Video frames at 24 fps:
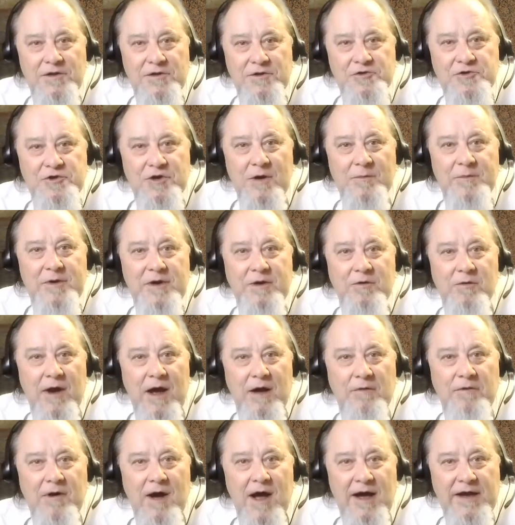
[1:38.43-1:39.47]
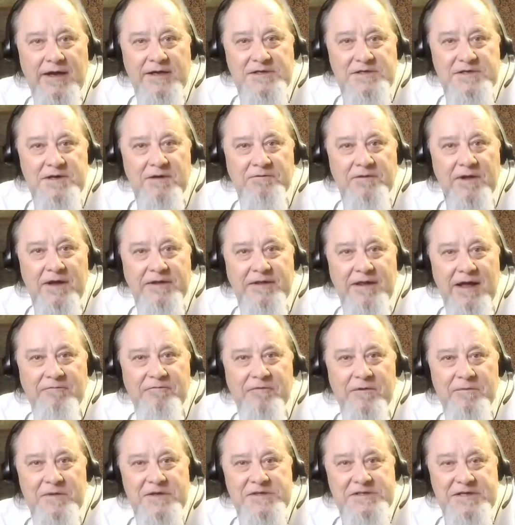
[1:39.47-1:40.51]
German krautrock and stuff like that
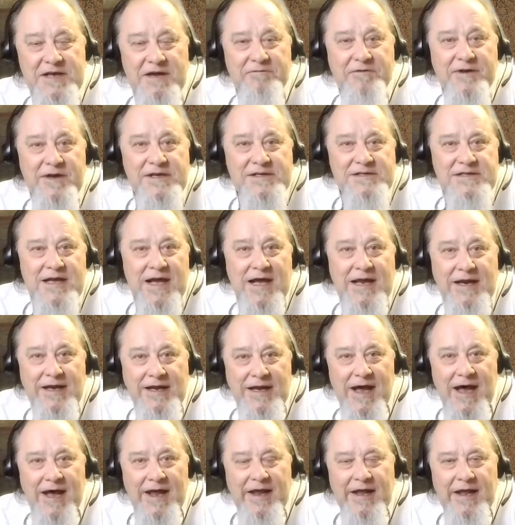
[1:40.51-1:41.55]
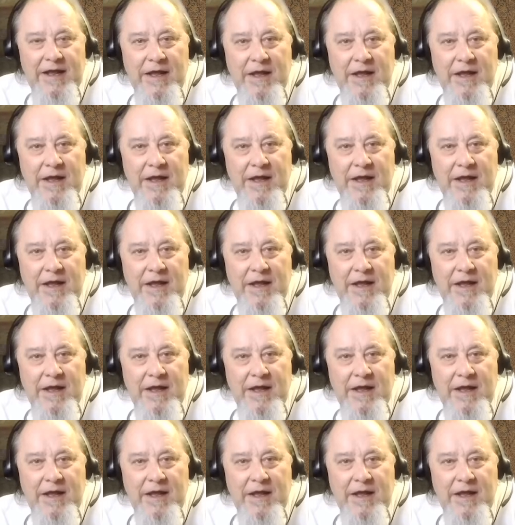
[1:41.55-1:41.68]
from the '70s kind of guy.